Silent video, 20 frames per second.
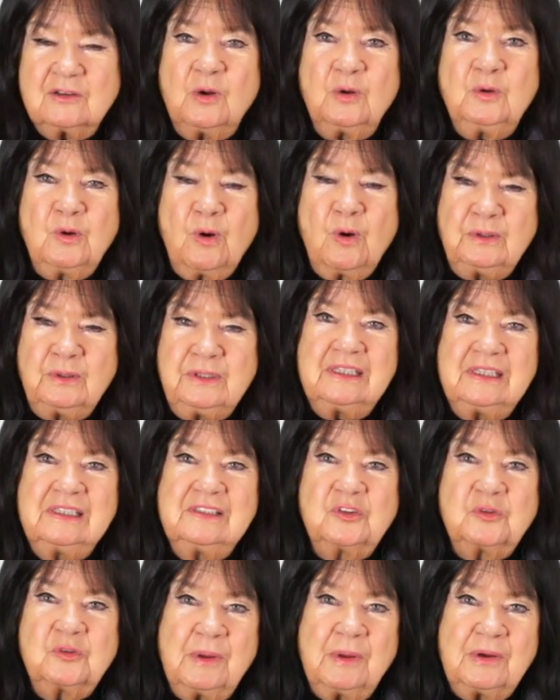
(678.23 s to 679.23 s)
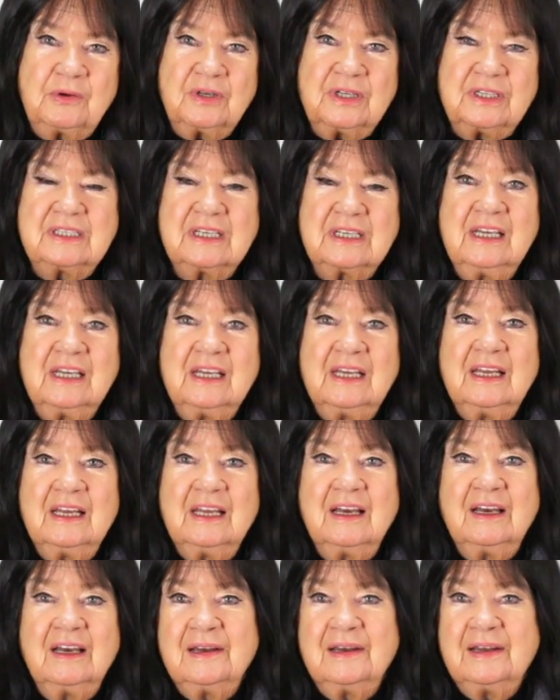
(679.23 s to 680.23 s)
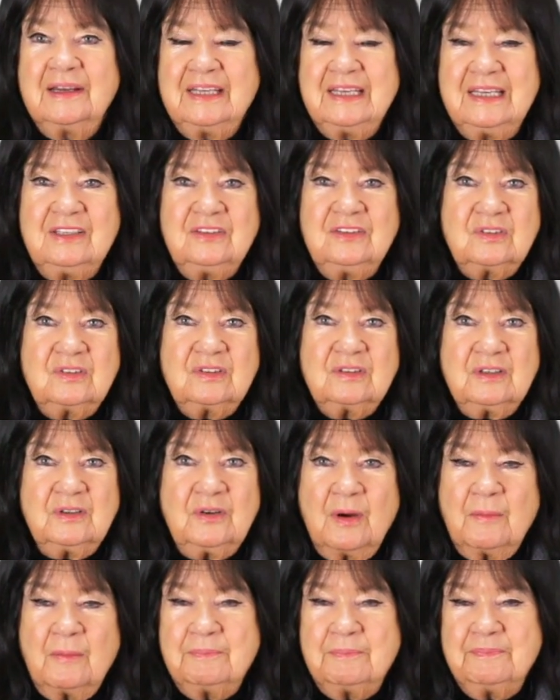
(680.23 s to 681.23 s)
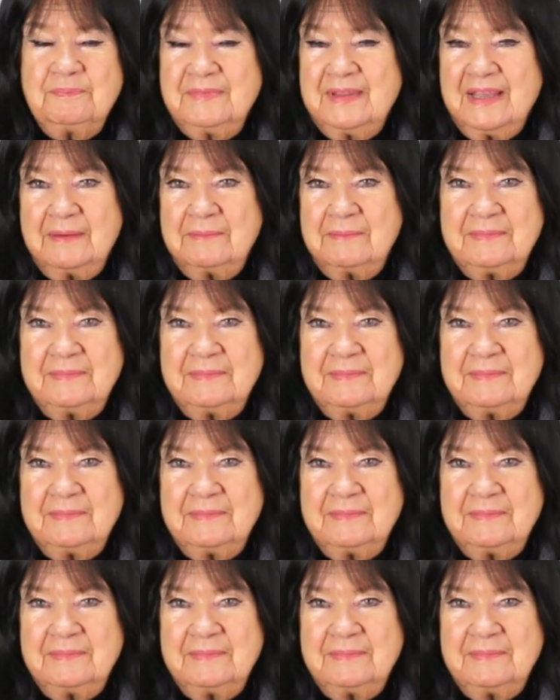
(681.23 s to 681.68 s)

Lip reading: colonial spirit is, you know,